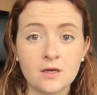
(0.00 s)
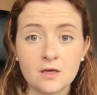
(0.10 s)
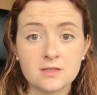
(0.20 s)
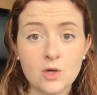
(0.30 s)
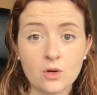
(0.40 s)

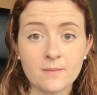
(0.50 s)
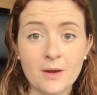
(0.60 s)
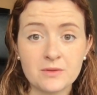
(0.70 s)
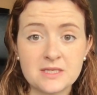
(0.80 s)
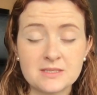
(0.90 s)
talk
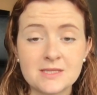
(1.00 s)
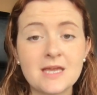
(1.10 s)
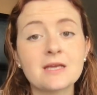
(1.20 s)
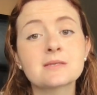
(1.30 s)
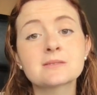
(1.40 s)
about these
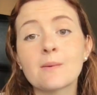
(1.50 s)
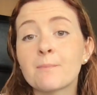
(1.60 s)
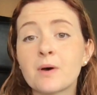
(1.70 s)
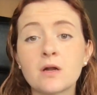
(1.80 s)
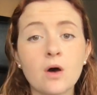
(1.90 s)
things,
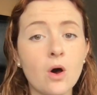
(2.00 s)
but